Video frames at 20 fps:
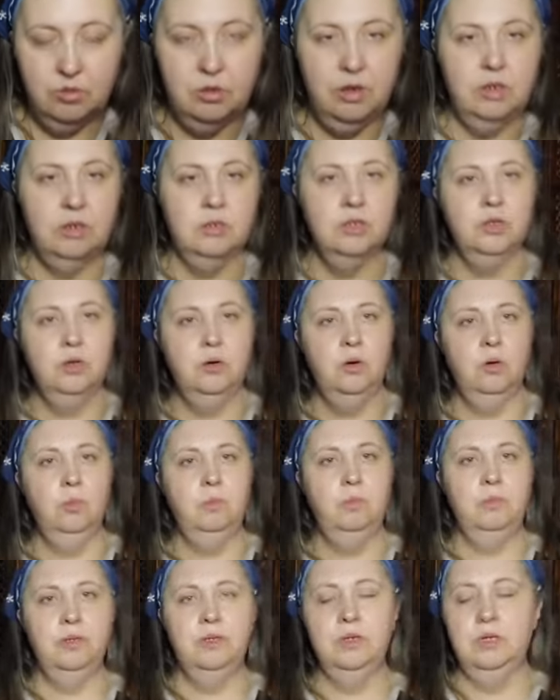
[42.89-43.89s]
trying to
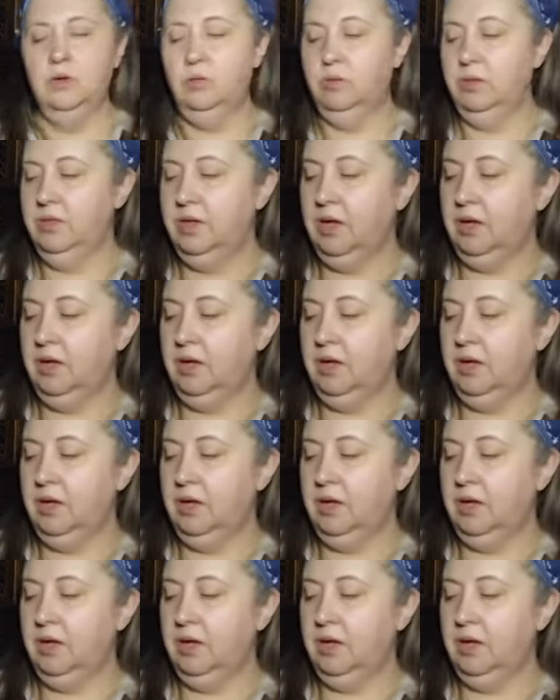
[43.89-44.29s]
cope and deal with